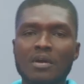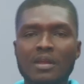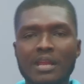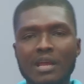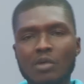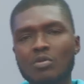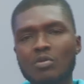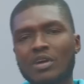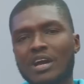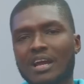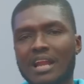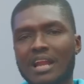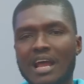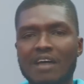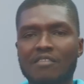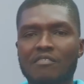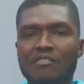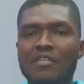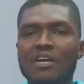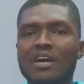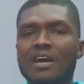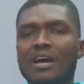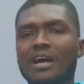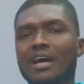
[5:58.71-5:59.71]
Then we can have
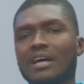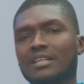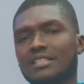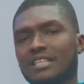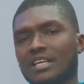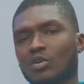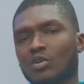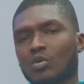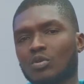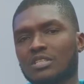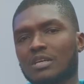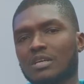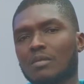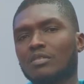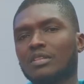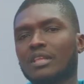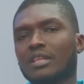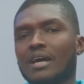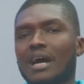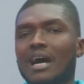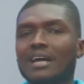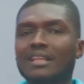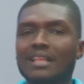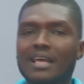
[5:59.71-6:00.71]
a take on some of
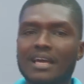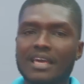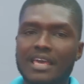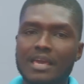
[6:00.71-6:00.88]
the other